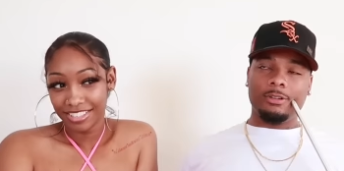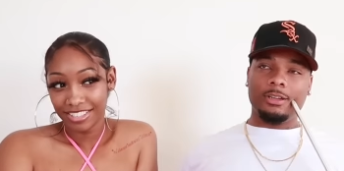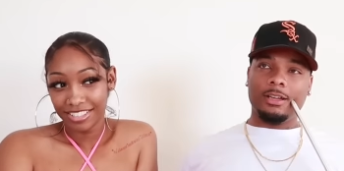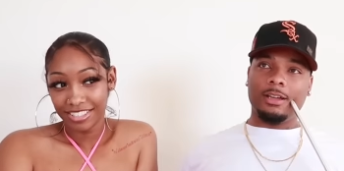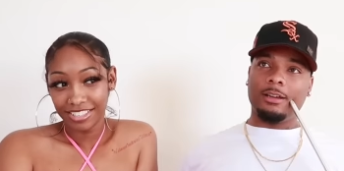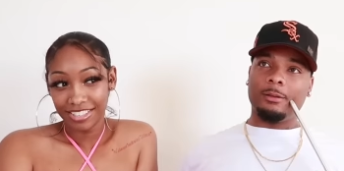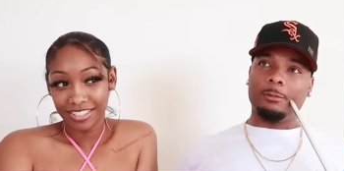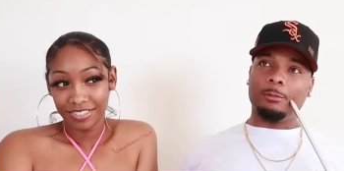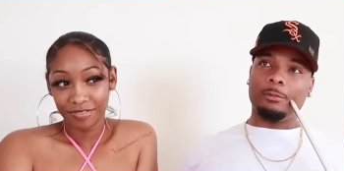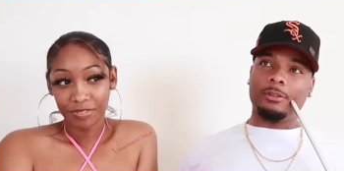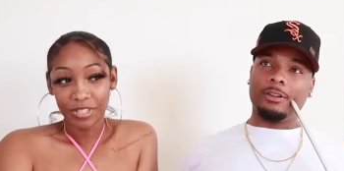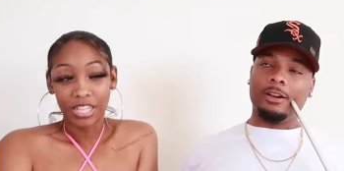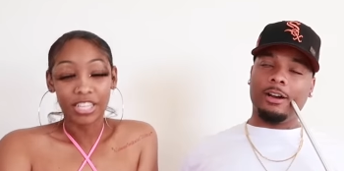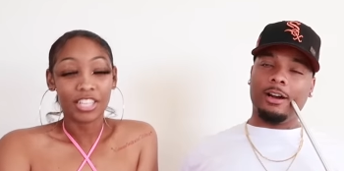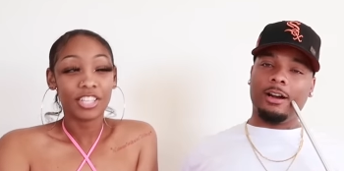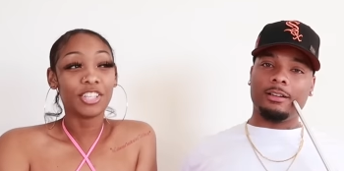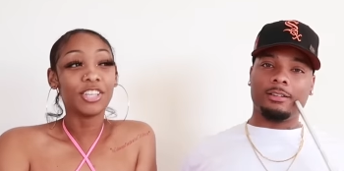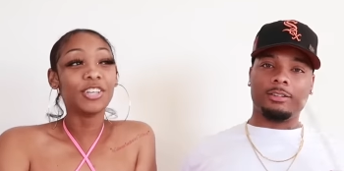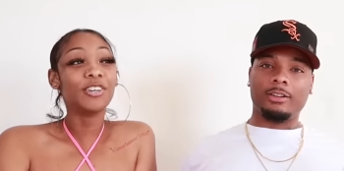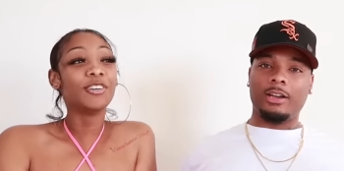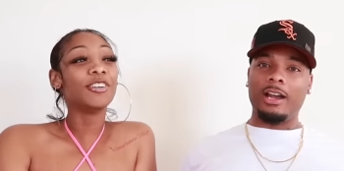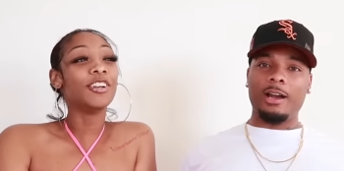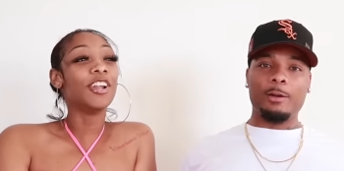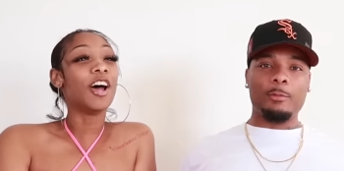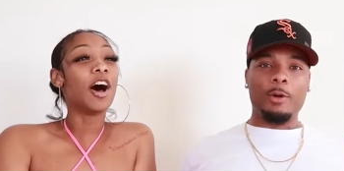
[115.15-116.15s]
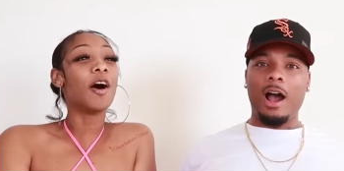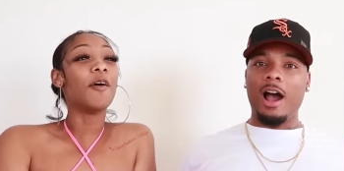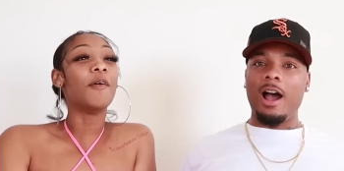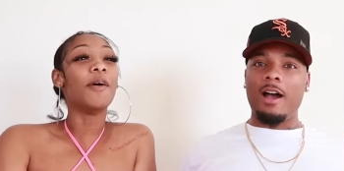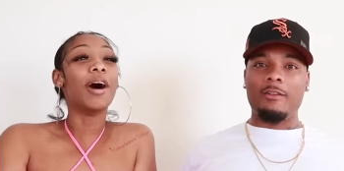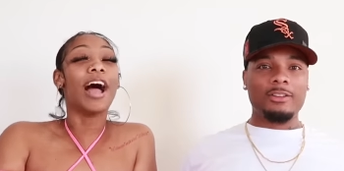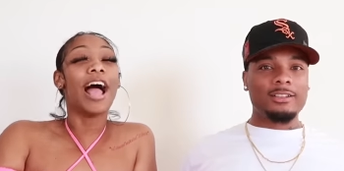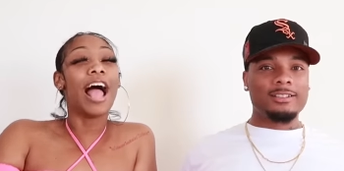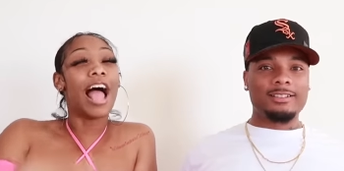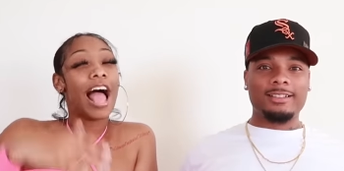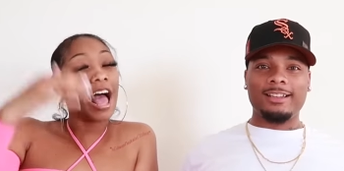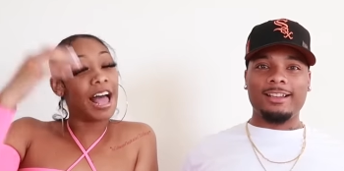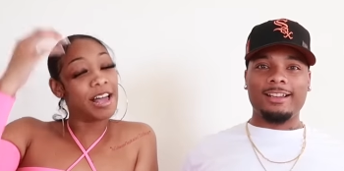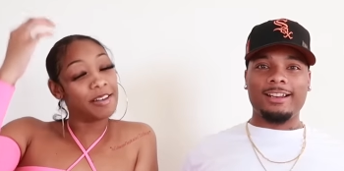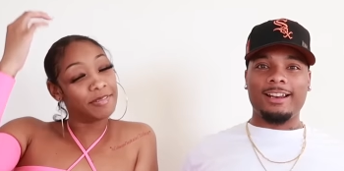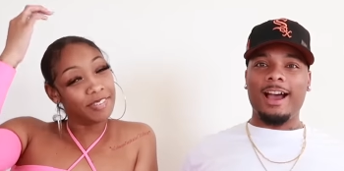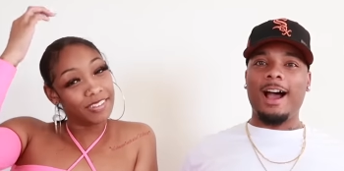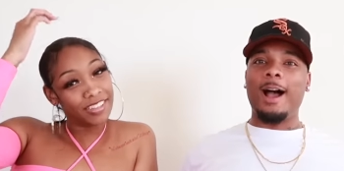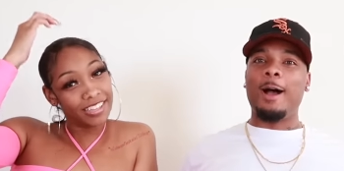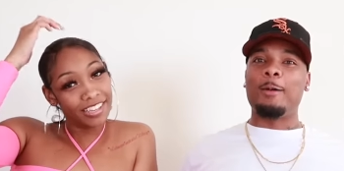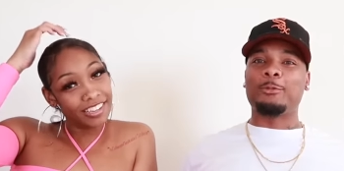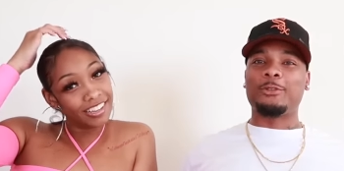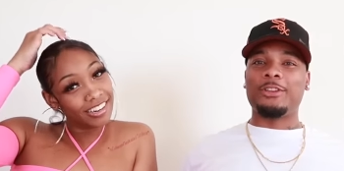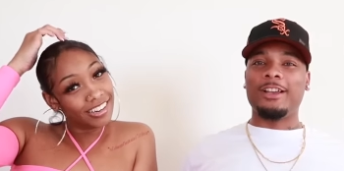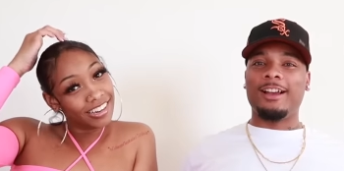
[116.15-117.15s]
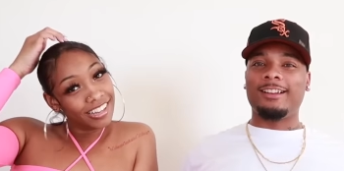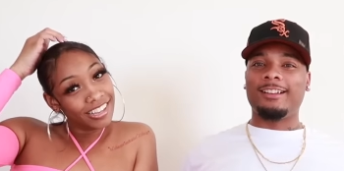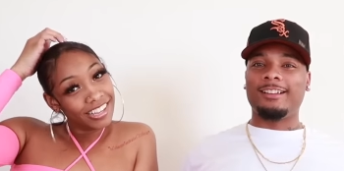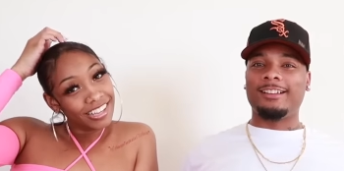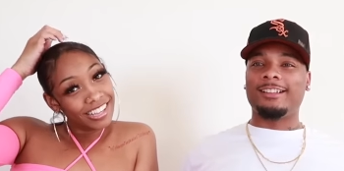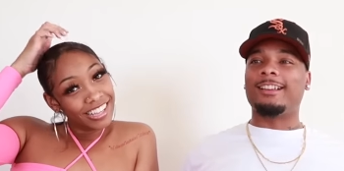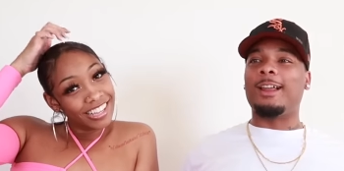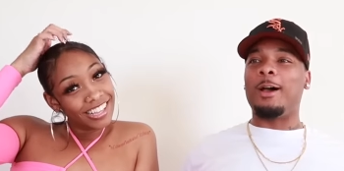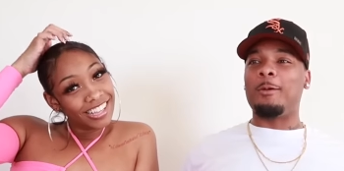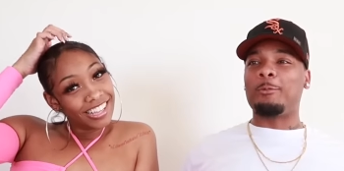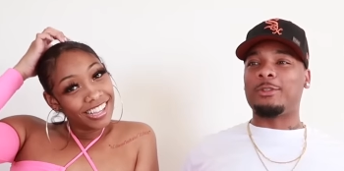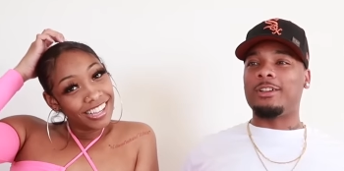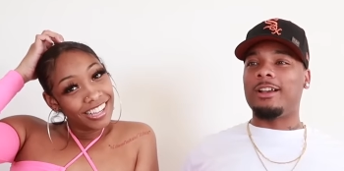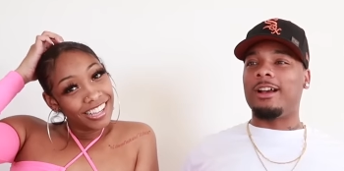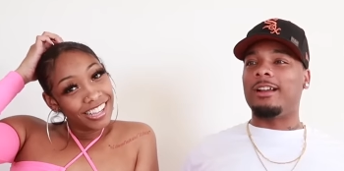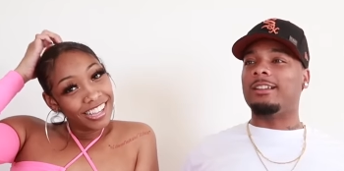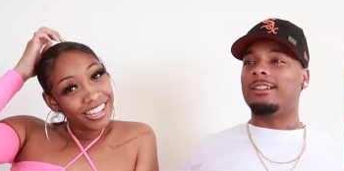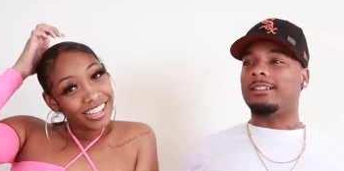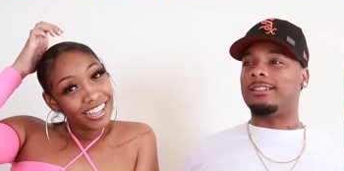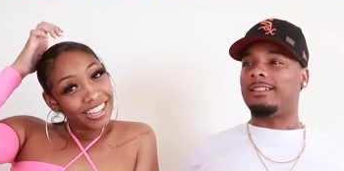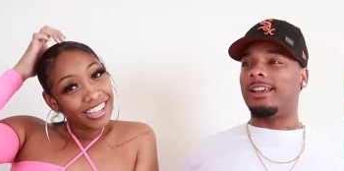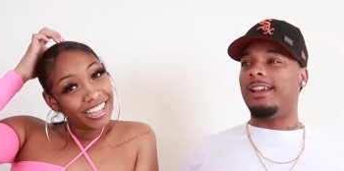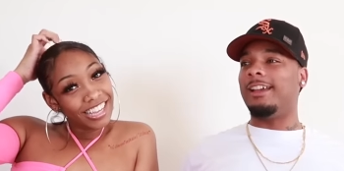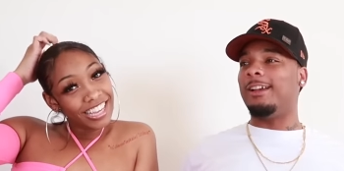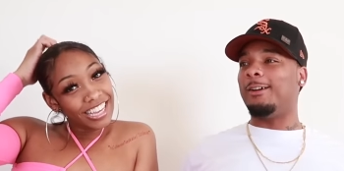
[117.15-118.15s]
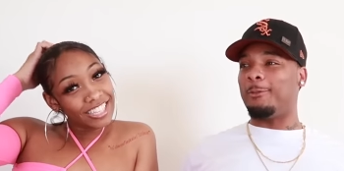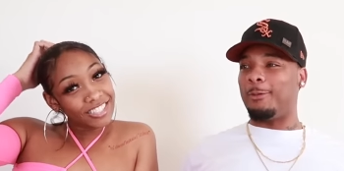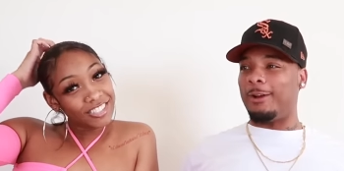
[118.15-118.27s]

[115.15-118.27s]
Speaker 1: What happened? you know what happened. I'm trying to. I'm trying to say.